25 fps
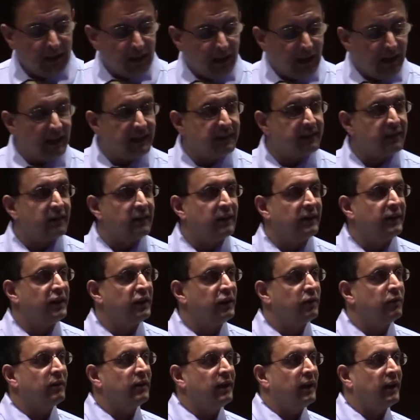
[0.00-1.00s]
And you
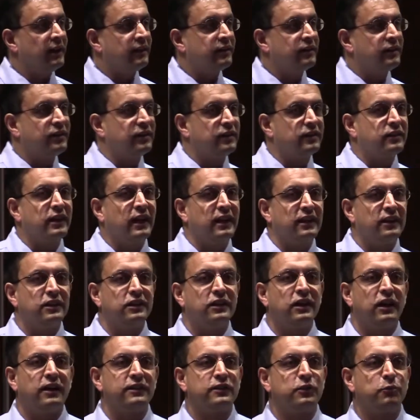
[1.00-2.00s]
know, as this is kind of
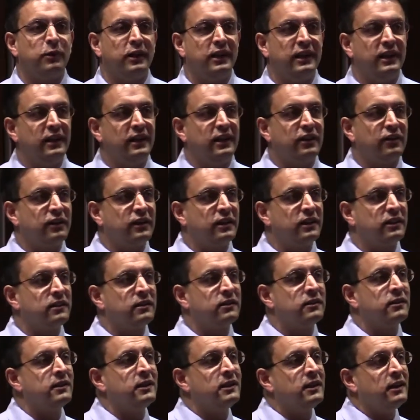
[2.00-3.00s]
God's waiting area,
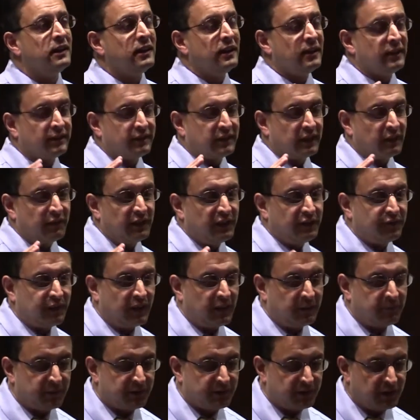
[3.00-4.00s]

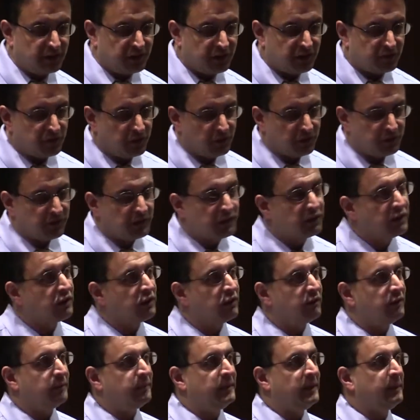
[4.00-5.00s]
75% of strokes
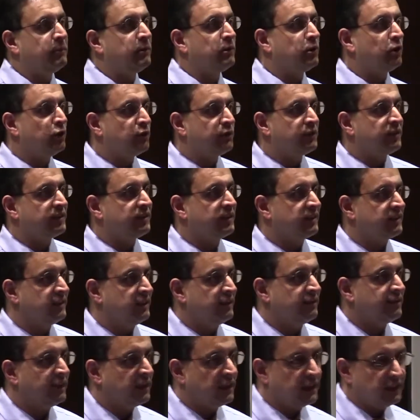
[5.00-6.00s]
occur in people over
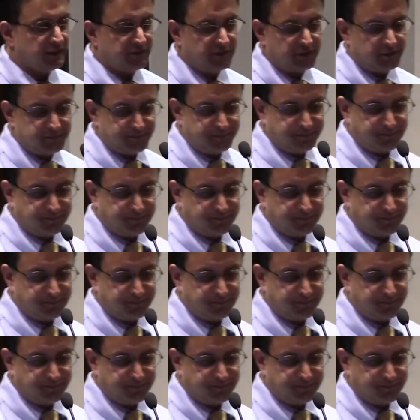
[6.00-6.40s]
65.